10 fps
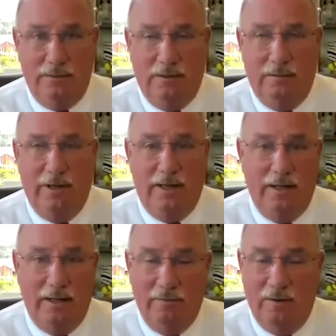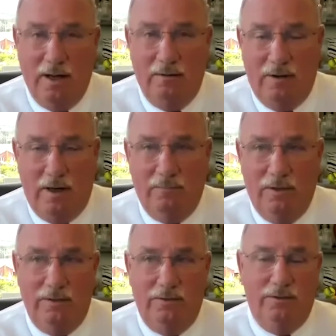money. I mean, I
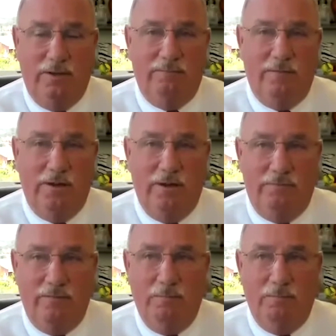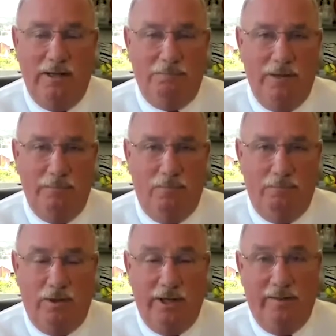really do. If you make people
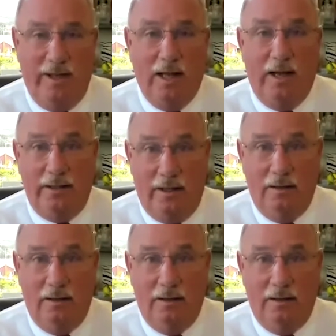money, they like you.